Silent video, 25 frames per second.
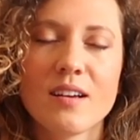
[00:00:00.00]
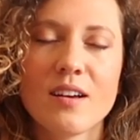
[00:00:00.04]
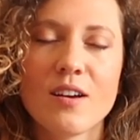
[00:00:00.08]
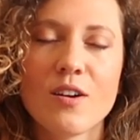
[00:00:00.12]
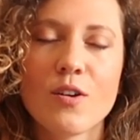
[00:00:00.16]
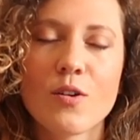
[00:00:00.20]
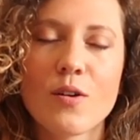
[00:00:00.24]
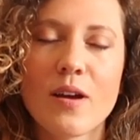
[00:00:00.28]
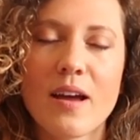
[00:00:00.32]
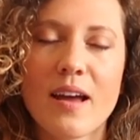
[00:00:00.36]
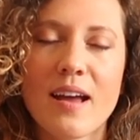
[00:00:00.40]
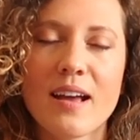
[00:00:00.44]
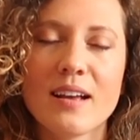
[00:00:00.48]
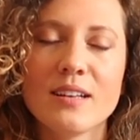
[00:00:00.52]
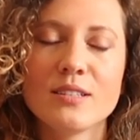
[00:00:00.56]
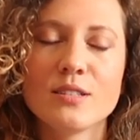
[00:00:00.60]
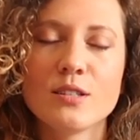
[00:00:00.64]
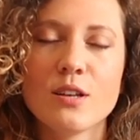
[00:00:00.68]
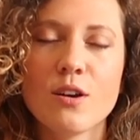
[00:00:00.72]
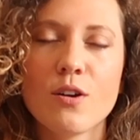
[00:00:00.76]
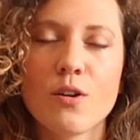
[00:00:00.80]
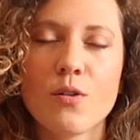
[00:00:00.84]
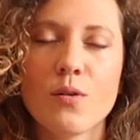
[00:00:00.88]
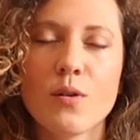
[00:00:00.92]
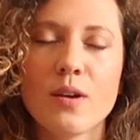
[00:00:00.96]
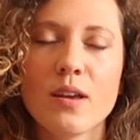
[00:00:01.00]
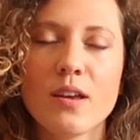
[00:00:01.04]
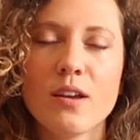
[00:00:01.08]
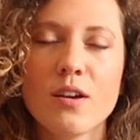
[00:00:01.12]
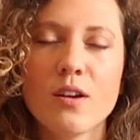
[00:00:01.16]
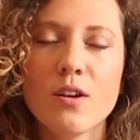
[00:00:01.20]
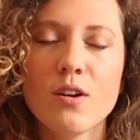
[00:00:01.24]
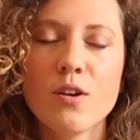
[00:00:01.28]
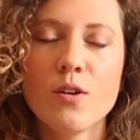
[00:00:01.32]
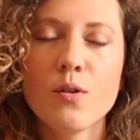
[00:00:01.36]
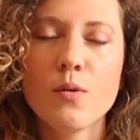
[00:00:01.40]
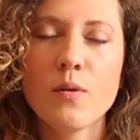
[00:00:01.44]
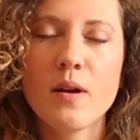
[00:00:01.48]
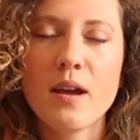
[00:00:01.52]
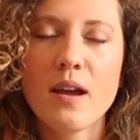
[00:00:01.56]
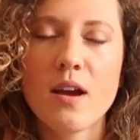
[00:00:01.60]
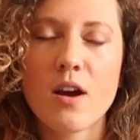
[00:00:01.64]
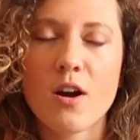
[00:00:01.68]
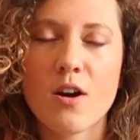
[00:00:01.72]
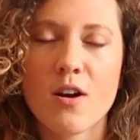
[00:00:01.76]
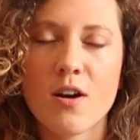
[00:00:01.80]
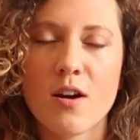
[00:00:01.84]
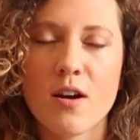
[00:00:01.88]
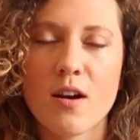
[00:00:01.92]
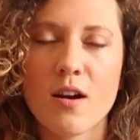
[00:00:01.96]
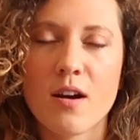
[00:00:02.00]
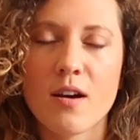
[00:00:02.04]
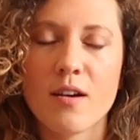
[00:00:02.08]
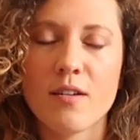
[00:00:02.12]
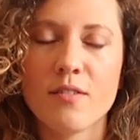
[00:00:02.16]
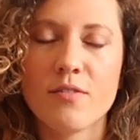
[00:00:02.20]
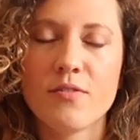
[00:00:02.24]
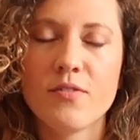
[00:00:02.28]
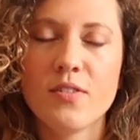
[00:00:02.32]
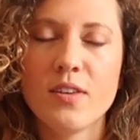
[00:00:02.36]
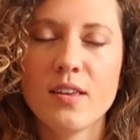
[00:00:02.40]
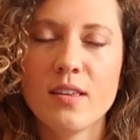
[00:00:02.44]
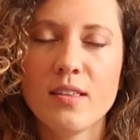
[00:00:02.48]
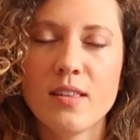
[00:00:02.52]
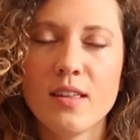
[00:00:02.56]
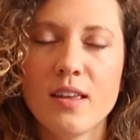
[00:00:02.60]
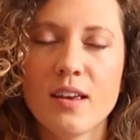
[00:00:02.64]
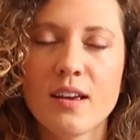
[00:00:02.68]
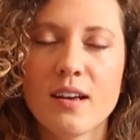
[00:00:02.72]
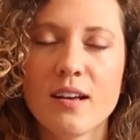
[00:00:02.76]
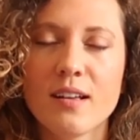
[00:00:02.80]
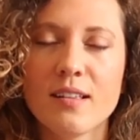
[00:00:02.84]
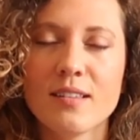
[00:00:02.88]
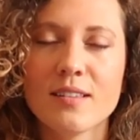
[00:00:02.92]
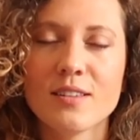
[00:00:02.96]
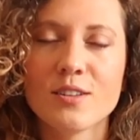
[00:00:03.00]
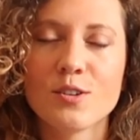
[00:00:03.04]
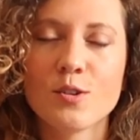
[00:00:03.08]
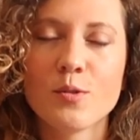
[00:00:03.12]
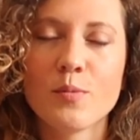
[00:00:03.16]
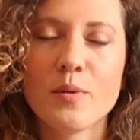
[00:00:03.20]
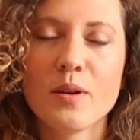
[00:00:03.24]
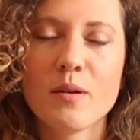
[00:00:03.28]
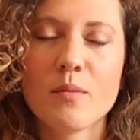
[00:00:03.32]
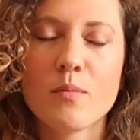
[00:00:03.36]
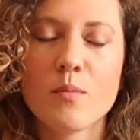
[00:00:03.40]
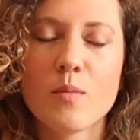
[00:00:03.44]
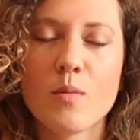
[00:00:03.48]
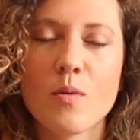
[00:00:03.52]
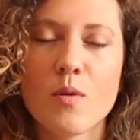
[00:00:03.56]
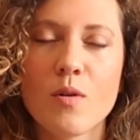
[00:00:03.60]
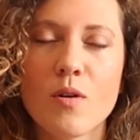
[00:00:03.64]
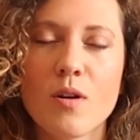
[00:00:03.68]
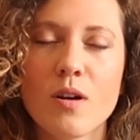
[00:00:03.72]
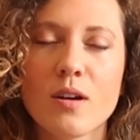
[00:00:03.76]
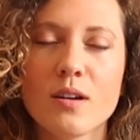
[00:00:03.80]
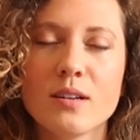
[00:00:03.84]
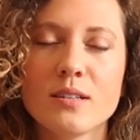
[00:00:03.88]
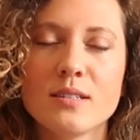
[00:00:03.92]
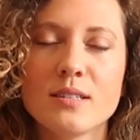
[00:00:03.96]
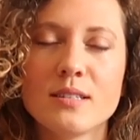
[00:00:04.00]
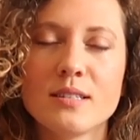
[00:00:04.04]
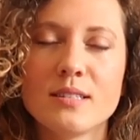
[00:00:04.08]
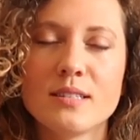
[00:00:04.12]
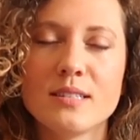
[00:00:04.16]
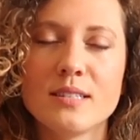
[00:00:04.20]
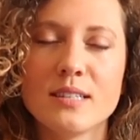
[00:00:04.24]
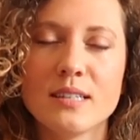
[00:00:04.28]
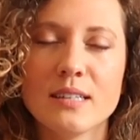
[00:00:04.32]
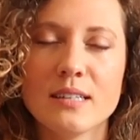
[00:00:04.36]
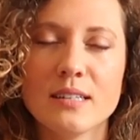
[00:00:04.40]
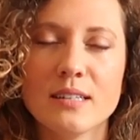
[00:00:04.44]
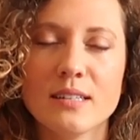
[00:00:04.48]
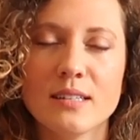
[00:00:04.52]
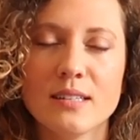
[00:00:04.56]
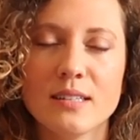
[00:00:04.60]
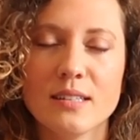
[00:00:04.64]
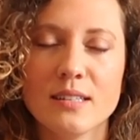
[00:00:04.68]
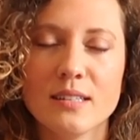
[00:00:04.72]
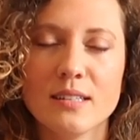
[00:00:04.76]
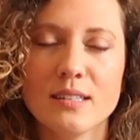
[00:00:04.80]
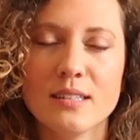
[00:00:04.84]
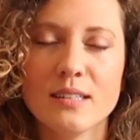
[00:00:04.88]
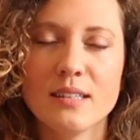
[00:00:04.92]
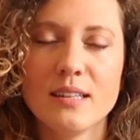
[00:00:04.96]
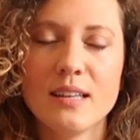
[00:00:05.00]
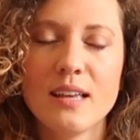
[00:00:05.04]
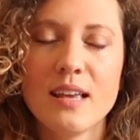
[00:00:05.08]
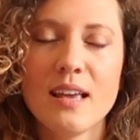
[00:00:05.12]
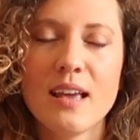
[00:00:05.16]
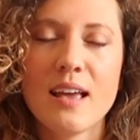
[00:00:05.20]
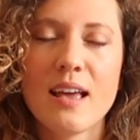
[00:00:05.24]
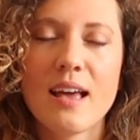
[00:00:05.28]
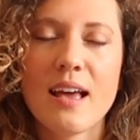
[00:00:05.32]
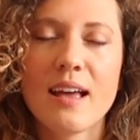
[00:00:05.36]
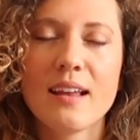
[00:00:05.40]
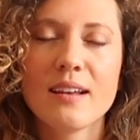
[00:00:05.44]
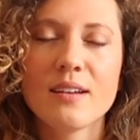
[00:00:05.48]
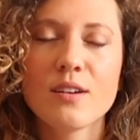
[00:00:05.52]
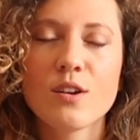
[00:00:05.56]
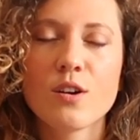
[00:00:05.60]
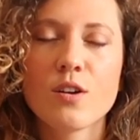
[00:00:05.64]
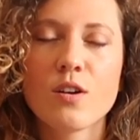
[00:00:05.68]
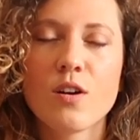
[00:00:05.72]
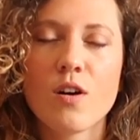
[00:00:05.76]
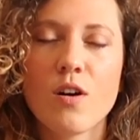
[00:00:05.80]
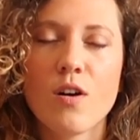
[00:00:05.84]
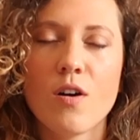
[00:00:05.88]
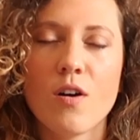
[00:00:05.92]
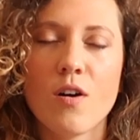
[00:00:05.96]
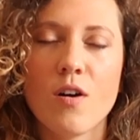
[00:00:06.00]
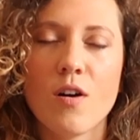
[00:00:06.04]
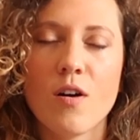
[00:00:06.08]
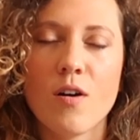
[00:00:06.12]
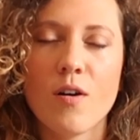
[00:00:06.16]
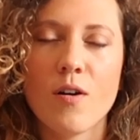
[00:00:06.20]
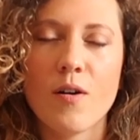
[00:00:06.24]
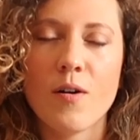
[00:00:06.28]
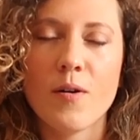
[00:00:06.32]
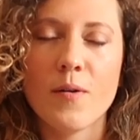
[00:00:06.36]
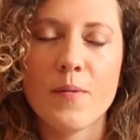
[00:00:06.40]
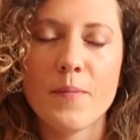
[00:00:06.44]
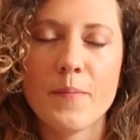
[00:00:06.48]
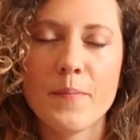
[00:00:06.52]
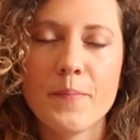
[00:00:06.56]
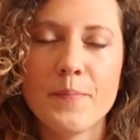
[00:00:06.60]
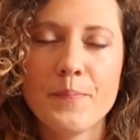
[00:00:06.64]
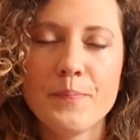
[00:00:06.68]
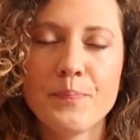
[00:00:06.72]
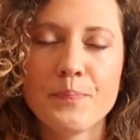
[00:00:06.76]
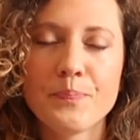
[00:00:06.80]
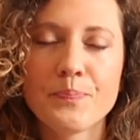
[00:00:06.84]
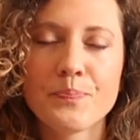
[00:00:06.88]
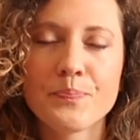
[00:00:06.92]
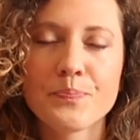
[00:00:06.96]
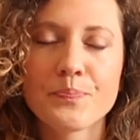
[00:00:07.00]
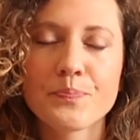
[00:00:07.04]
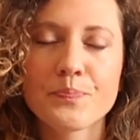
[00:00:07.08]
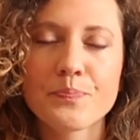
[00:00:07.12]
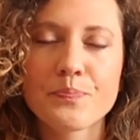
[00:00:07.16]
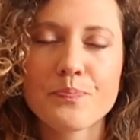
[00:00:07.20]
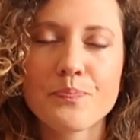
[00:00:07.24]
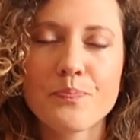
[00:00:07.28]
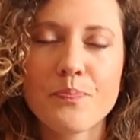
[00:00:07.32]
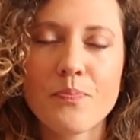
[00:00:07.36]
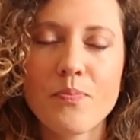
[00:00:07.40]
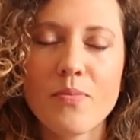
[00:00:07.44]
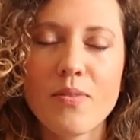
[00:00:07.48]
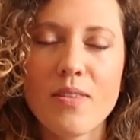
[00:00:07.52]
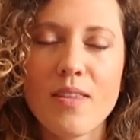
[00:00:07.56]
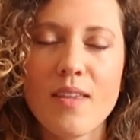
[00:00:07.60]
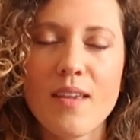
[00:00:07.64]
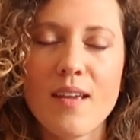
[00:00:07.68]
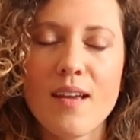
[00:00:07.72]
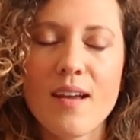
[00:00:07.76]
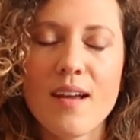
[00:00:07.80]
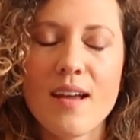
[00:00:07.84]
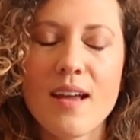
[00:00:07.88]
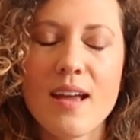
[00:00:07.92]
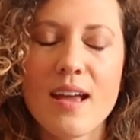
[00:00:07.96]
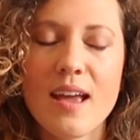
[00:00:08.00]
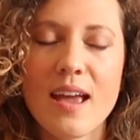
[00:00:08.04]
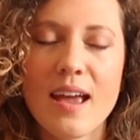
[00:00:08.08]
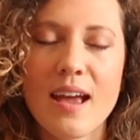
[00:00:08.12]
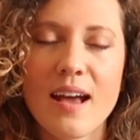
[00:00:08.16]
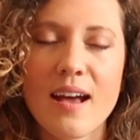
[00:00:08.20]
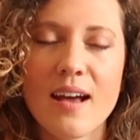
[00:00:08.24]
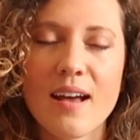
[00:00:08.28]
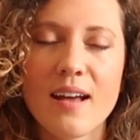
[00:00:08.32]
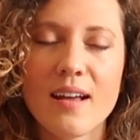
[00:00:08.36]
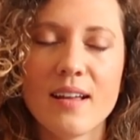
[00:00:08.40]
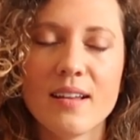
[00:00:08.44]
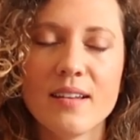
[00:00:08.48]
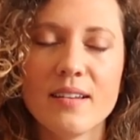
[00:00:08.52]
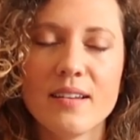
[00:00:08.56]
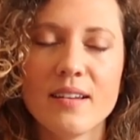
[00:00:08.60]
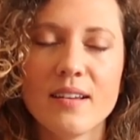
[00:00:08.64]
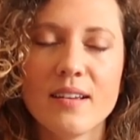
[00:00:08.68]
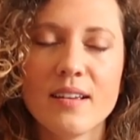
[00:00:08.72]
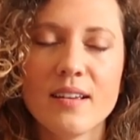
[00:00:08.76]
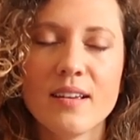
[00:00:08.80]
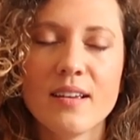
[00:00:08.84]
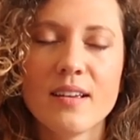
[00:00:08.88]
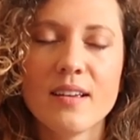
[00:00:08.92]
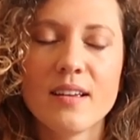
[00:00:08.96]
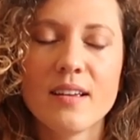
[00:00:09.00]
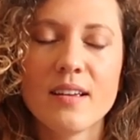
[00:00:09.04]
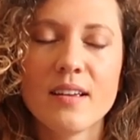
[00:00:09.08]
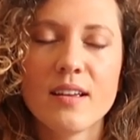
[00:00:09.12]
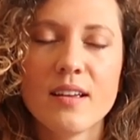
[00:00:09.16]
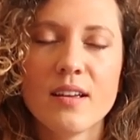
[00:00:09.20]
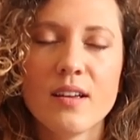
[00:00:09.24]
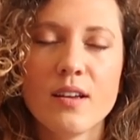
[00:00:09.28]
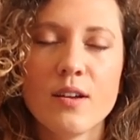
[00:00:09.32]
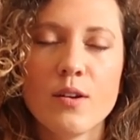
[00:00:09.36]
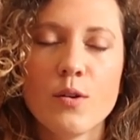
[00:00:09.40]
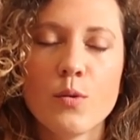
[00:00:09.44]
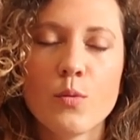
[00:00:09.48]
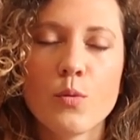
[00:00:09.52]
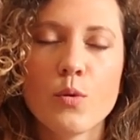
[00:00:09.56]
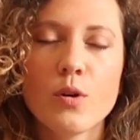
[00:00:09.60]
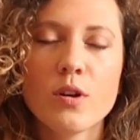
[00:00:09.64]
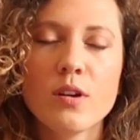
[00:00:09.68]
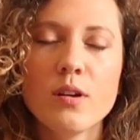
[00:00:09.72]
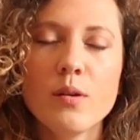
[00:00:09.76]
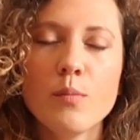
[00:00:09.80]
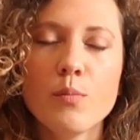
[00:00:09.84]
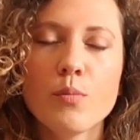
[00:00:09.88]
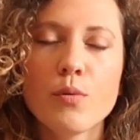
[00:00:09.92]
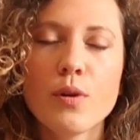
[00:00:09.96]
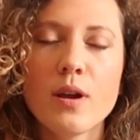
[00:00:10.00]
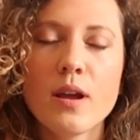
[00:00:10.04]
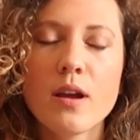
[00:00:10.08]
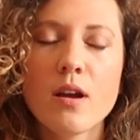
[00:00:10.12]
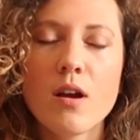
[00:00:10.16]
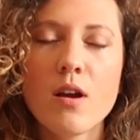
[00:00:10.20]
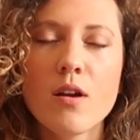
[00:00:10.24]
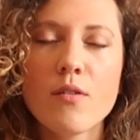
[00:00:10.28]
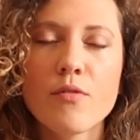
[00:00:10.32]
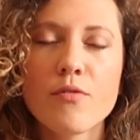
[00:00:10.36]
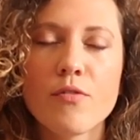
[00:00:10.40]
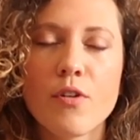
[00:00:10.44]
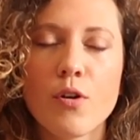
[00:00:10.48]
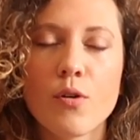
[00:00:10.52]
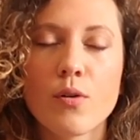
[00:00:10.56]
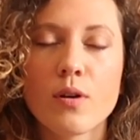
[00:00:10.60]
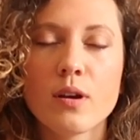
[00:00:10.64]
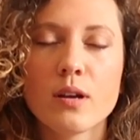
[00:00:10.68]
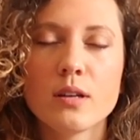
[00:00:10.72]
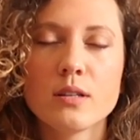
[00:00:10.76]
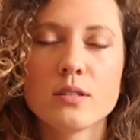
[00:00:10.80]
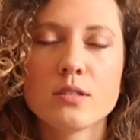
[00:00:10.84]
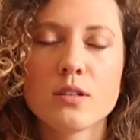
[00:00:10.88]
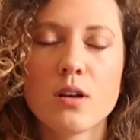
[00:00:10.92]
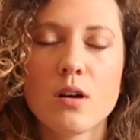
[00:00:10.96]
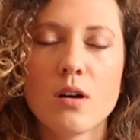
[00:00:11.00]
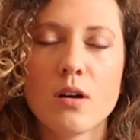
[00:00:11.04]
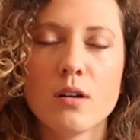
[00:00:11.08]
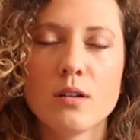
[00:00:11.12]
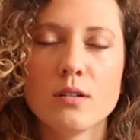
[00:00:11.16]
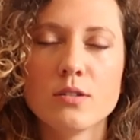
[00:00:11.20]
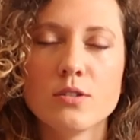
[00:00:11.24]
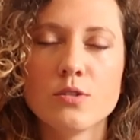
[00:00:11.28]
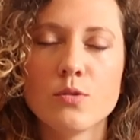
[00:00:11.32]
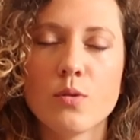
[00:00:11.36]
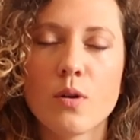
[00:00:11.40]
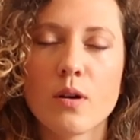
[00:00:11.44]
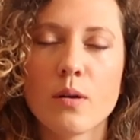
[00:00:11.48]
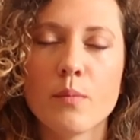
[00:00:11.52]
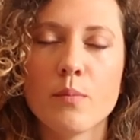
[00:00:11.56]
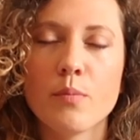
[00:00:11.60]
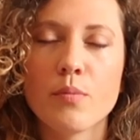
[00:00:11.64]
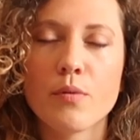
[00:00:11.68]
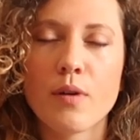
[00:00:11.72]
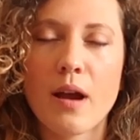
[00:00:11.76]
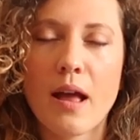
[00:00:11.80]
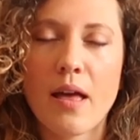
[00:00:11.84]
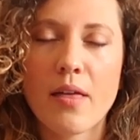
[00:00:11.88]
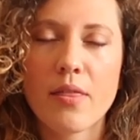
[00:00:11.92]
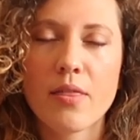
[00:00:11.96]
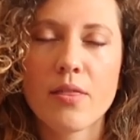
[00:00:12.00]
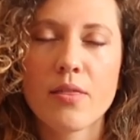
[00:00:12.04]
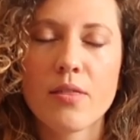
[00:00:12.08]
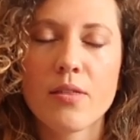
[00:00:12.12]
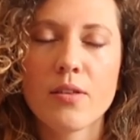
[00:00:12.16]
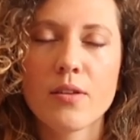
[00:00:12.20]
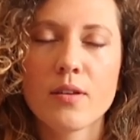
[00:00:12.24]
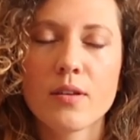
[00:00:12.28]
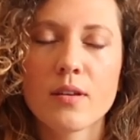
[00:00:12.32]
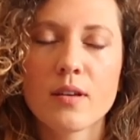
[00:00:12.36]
Okay, so here we are feeling a little bit more still and calm. And we're going to bring our focus onto our breath.